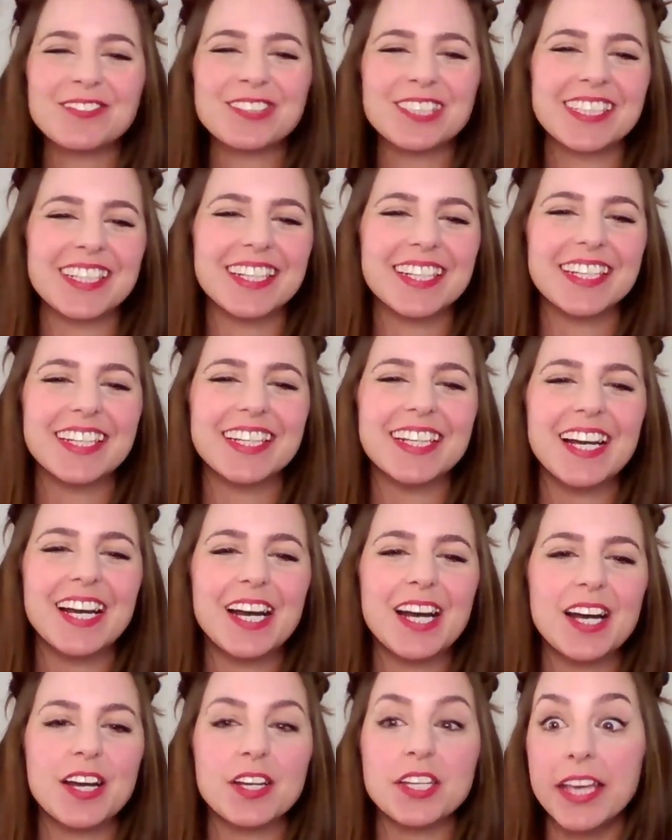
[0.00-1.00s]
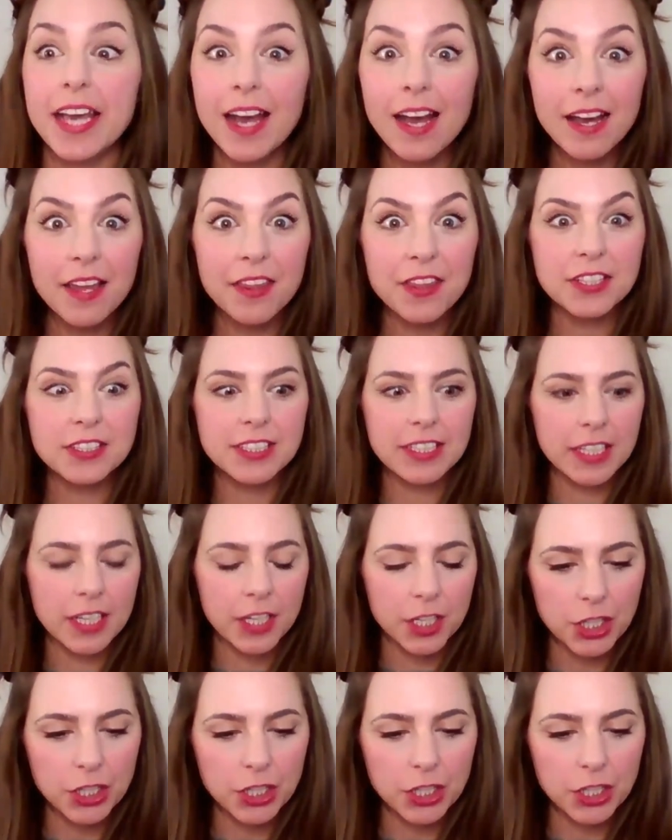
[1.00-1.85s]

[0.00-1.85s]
obviously, yeah, there's like a